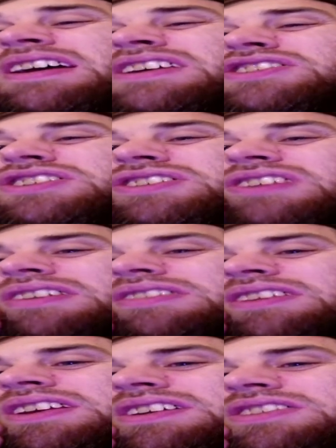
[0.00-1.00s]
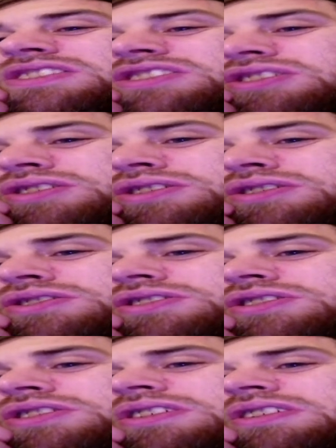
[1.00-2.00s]
She's only a
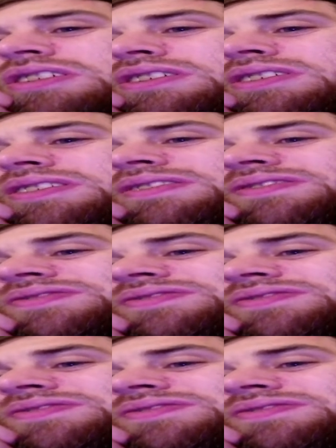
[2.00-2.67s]
2/2.